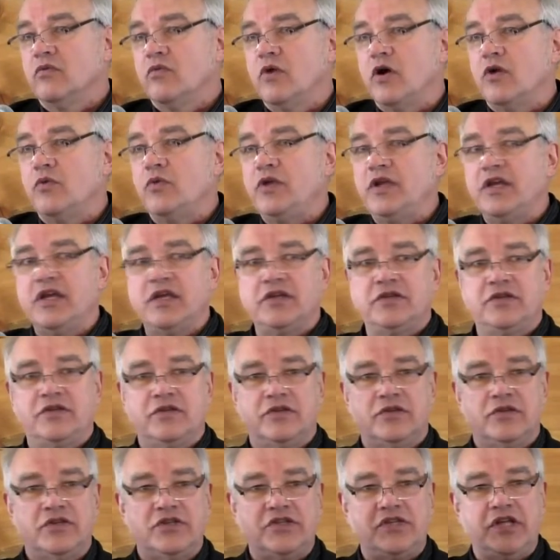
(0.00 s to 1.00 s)
what we
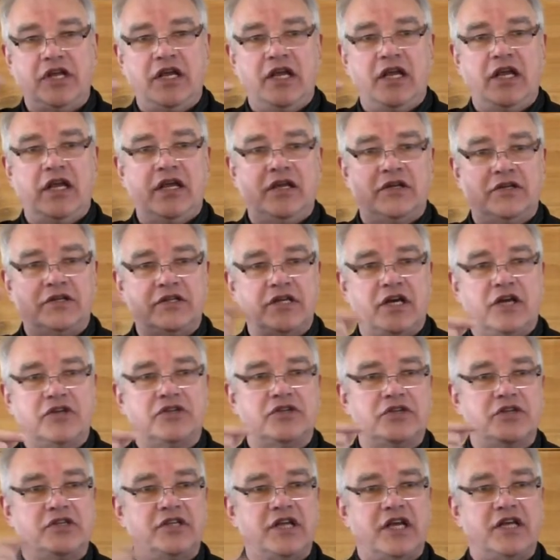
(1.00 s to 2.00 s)
could see and
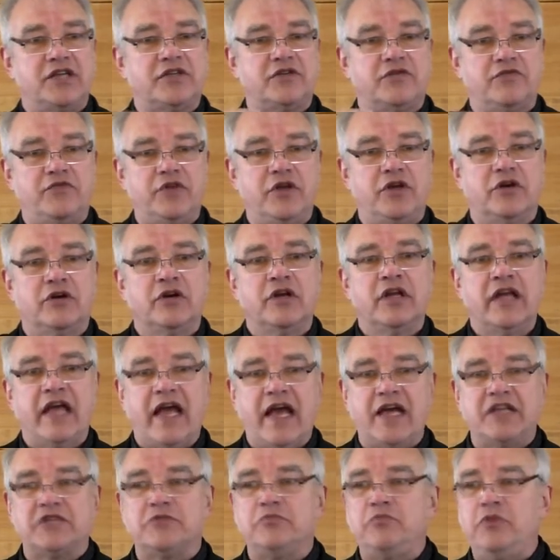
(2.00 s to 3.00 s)
touch and taste and feel
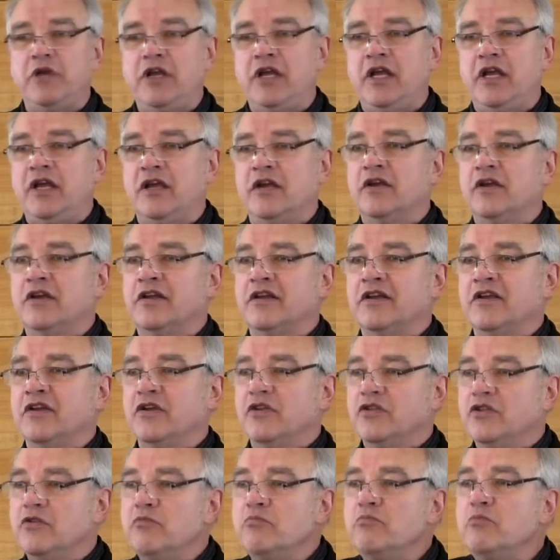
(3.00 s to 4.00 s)
as being
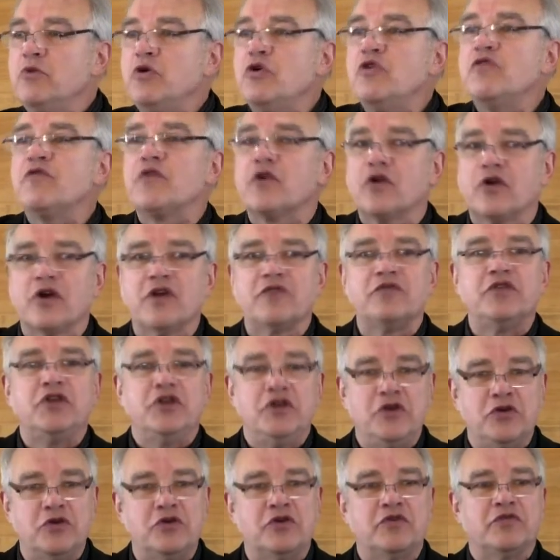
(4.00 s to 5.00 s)
the mover of the
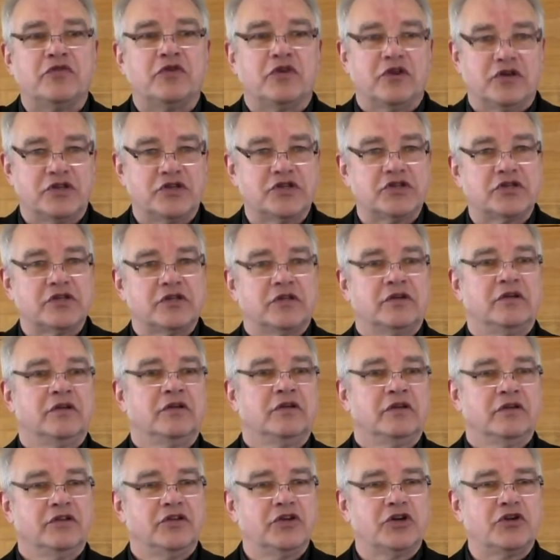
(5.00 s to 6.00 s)
universe.
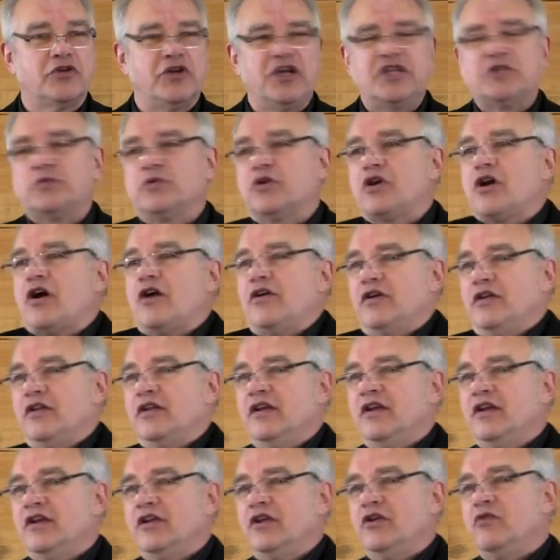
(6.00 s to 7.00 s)
The Greeks would call
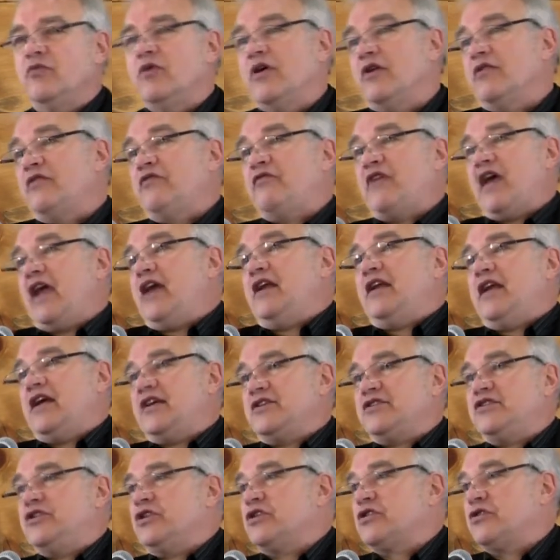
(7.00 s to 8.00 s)
it, you know, well, fate
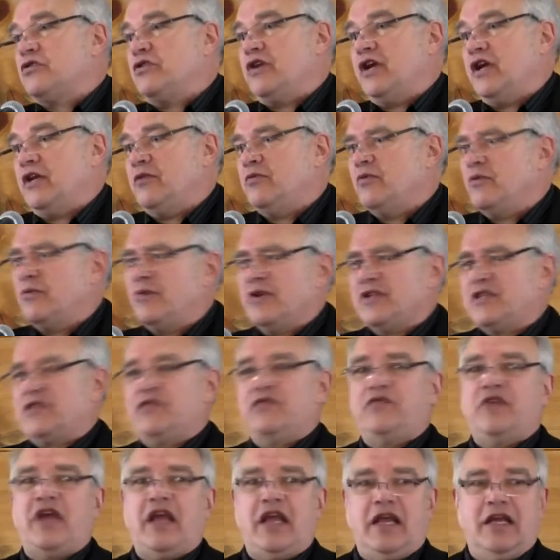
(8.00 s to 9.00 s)
has decreed. Well,
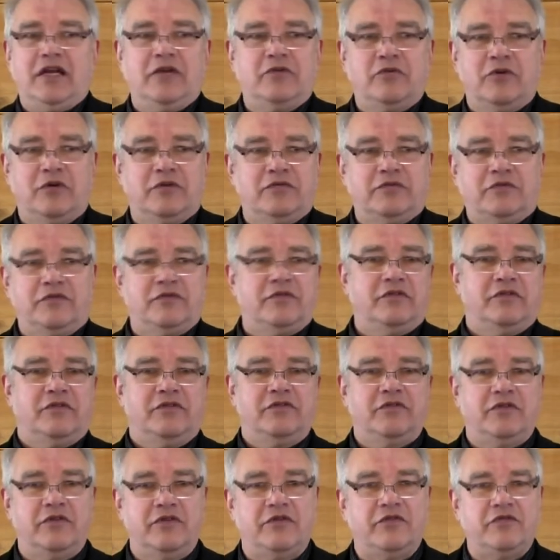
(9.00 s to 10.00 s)
what's fate? Well,
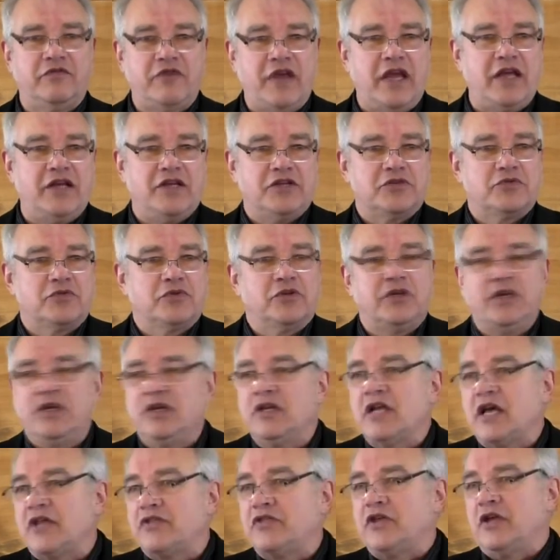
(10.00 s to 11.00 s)
fate is really
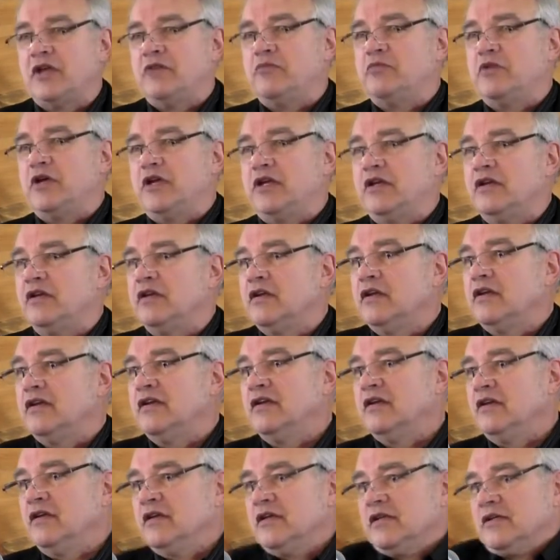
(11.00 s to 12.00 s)
nothing but
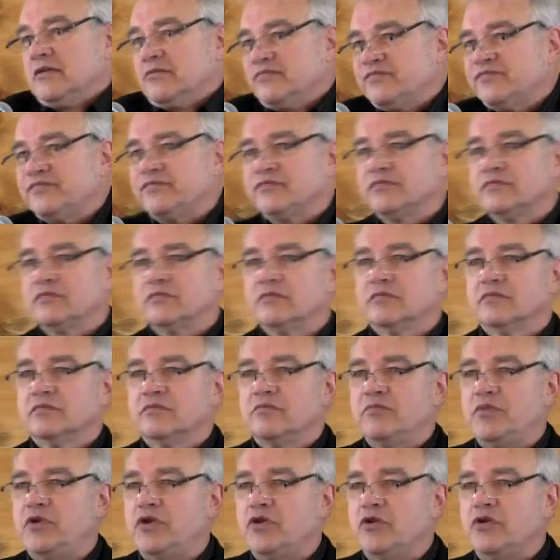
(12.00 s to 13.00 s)

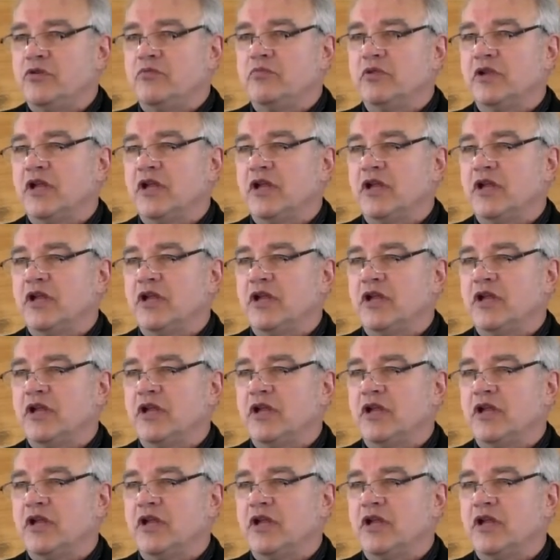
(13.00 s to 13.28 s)
pure